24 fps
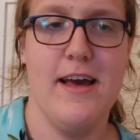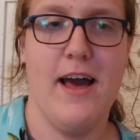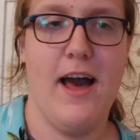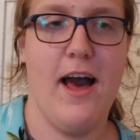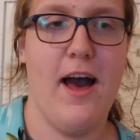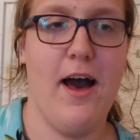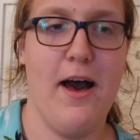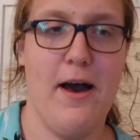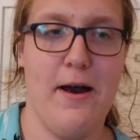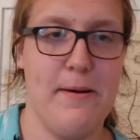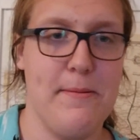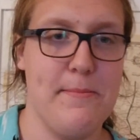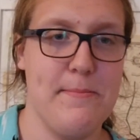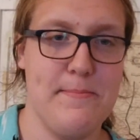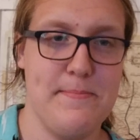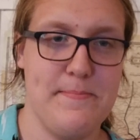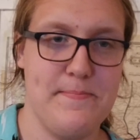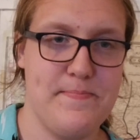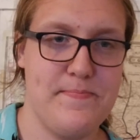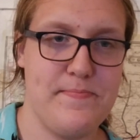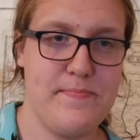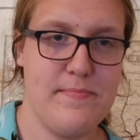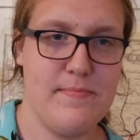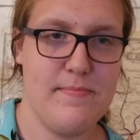And
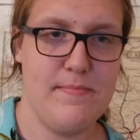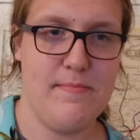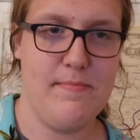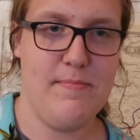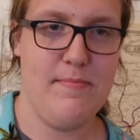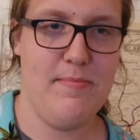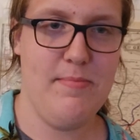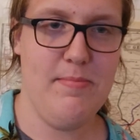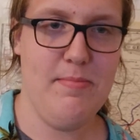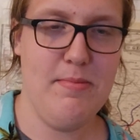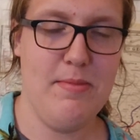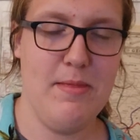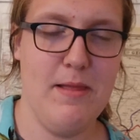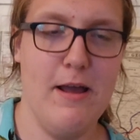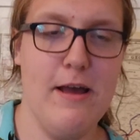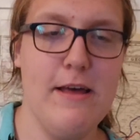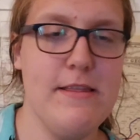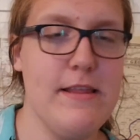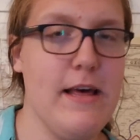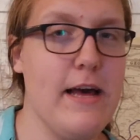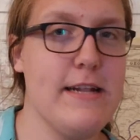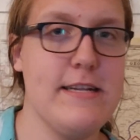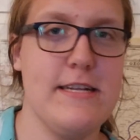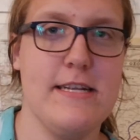
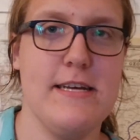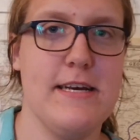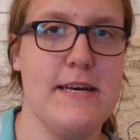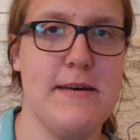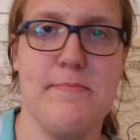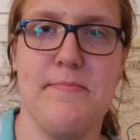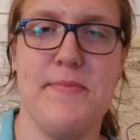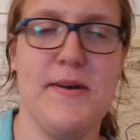that's it.